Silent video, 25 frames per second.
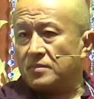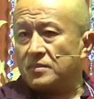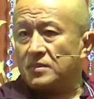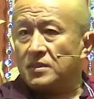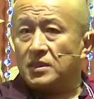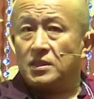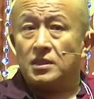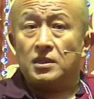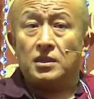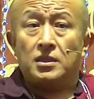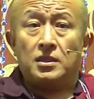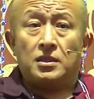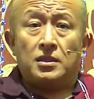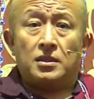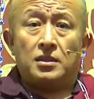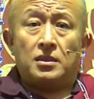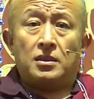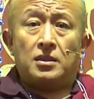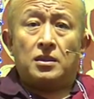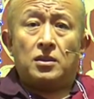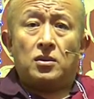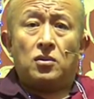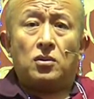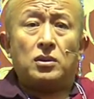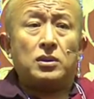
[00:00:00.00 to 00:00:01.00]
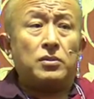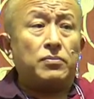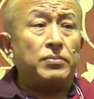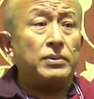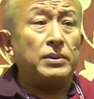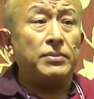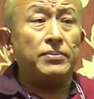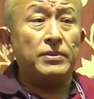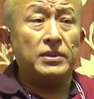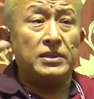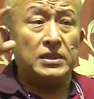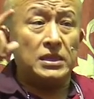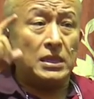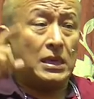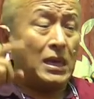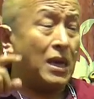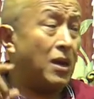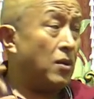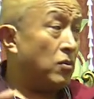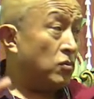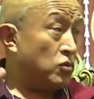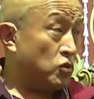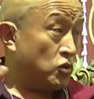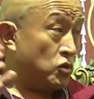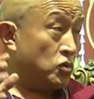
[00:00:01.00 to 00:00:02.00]
Okay, we will
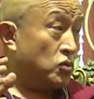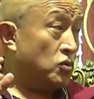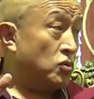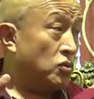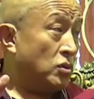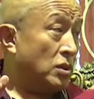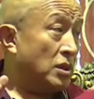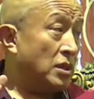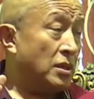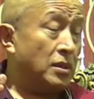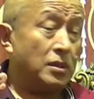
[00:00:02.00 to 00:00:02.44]
now do.